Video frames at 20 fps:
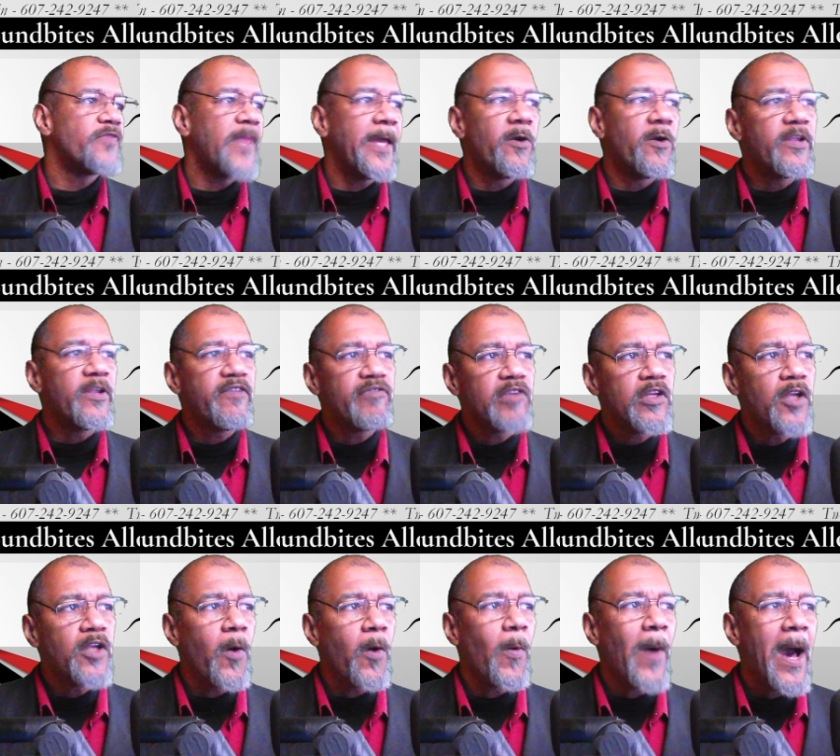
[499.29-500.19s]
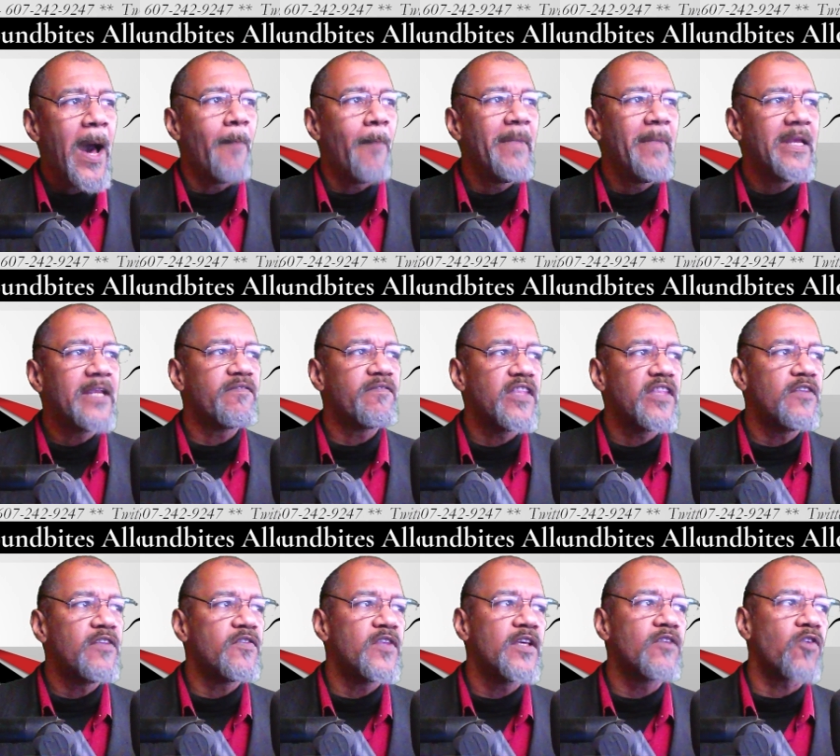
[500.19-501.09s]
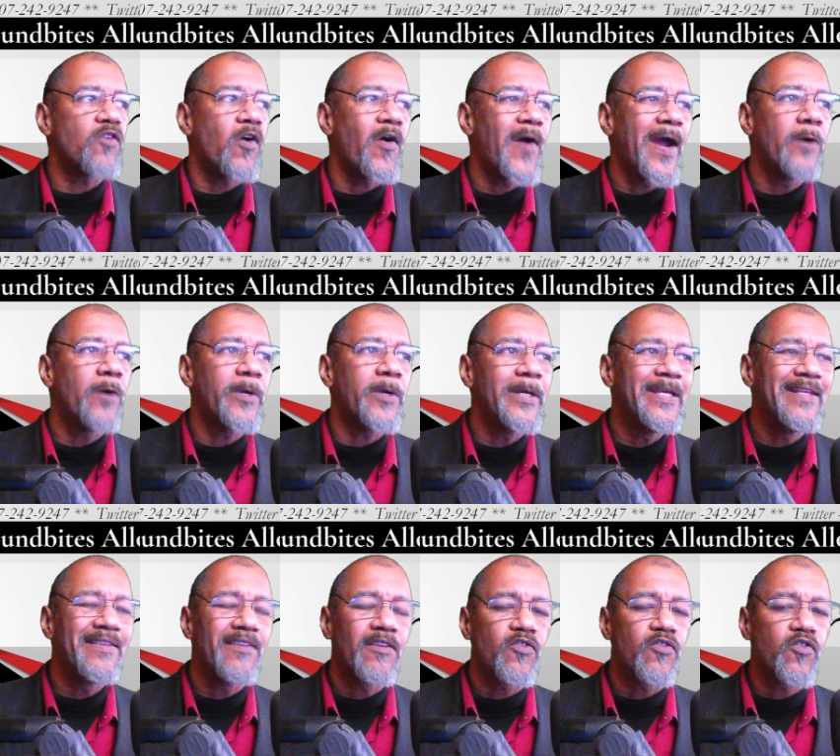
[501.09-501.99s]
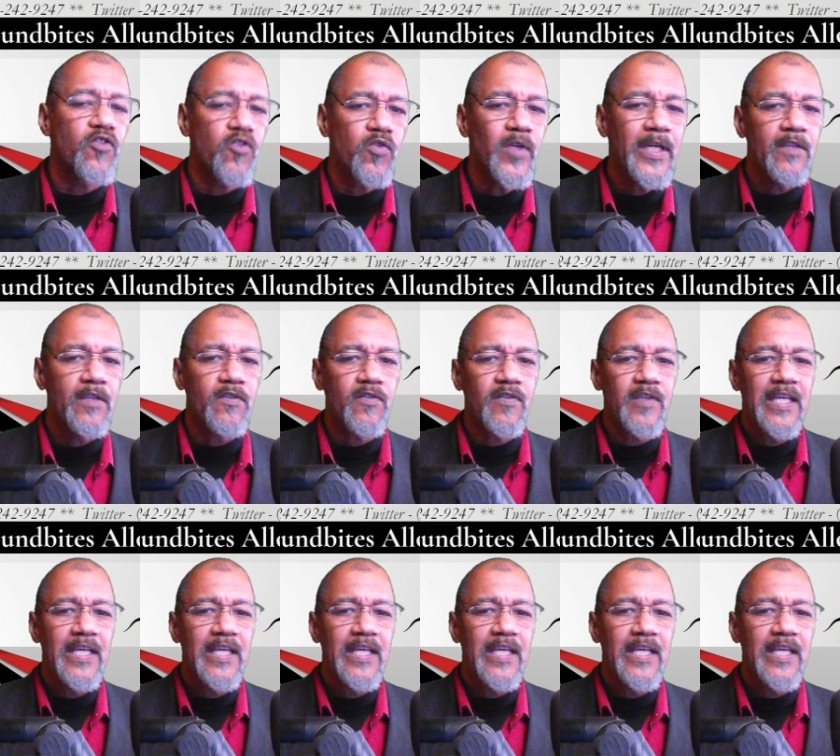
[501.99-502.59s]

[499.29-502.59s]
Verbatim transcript: don't even know how many of these things are out in the streets,